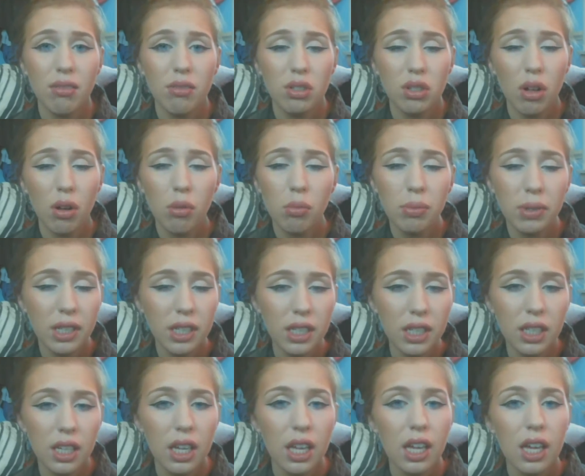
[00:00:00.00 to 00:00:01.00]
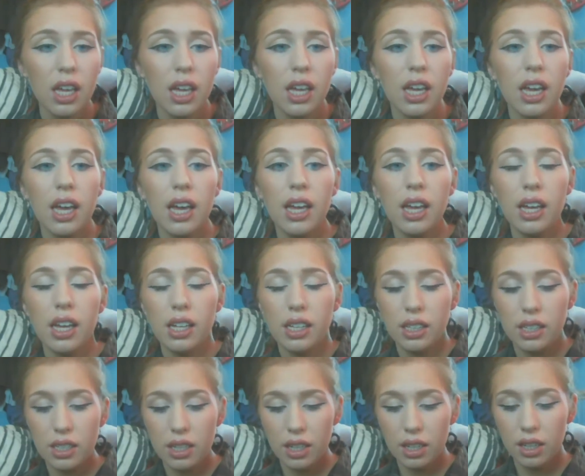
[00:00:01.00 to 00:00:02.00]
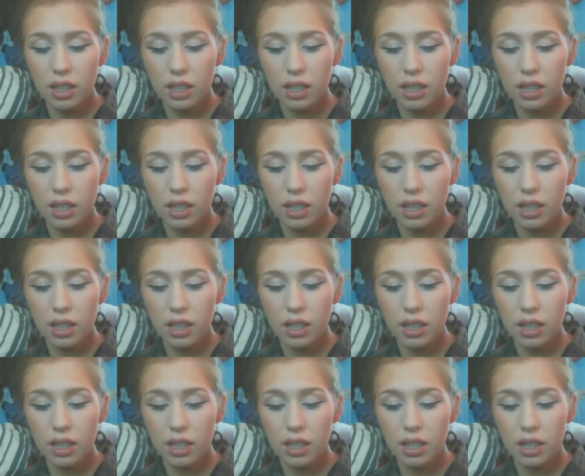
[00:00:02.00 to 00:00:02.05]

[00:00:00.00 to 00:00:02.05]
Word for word: was hoping and